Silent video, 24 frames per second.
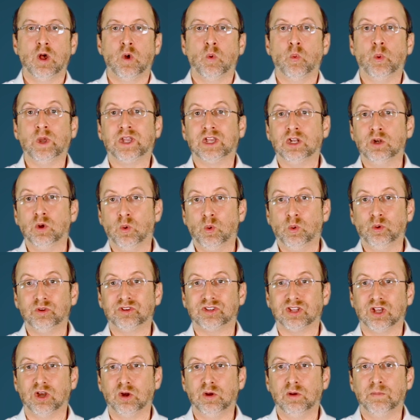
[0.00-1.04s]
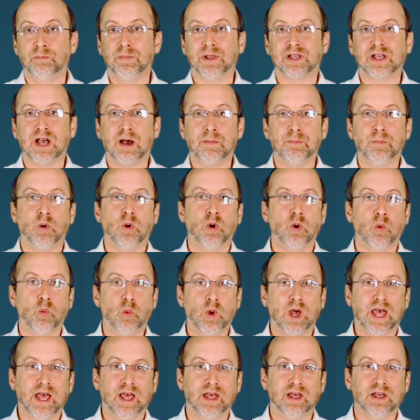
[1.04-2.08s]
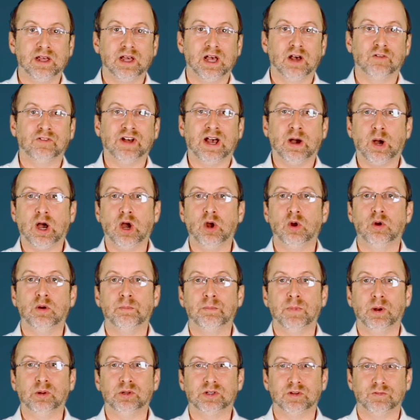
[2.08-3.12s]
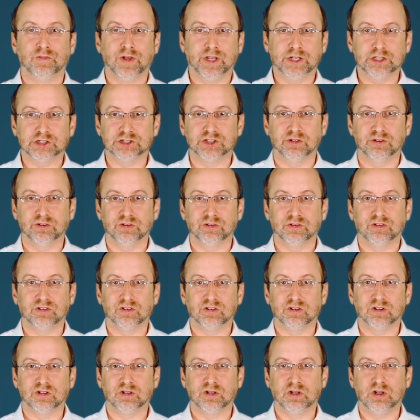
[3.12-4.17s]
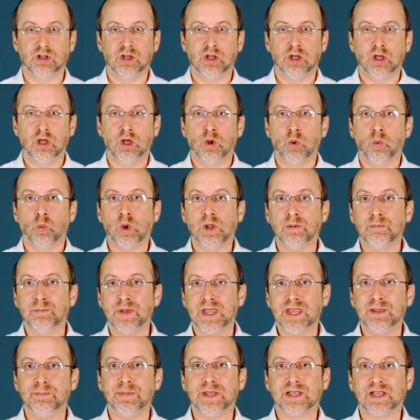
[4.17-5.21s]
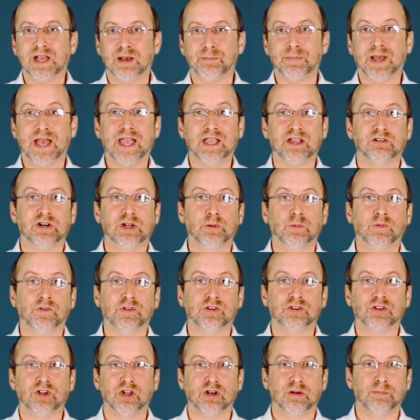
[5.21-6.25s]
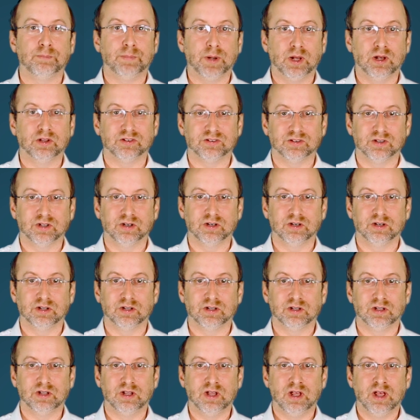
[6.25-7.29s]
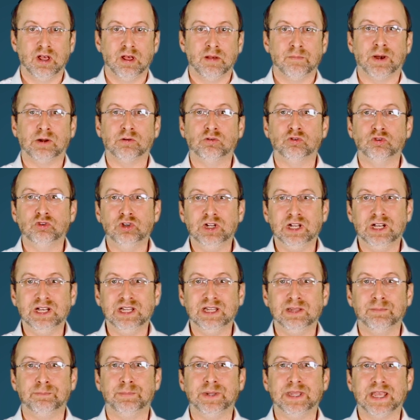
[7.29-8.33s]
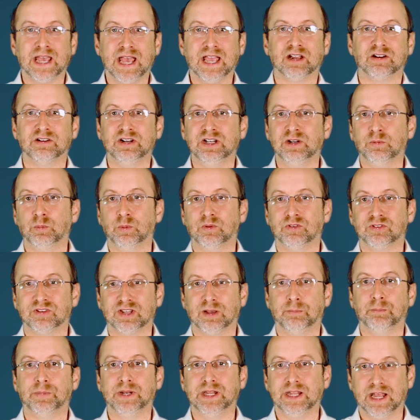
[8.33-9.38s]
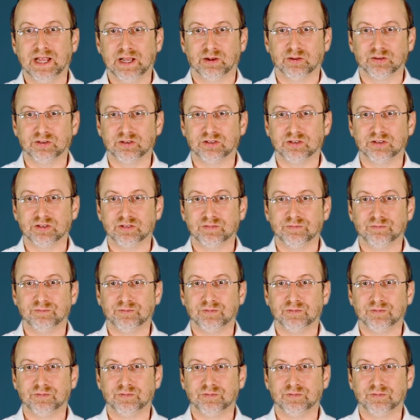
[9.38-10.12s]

We can also become more aware of our own motivations. We may become angry with a certain person, but really be angry with somebody else.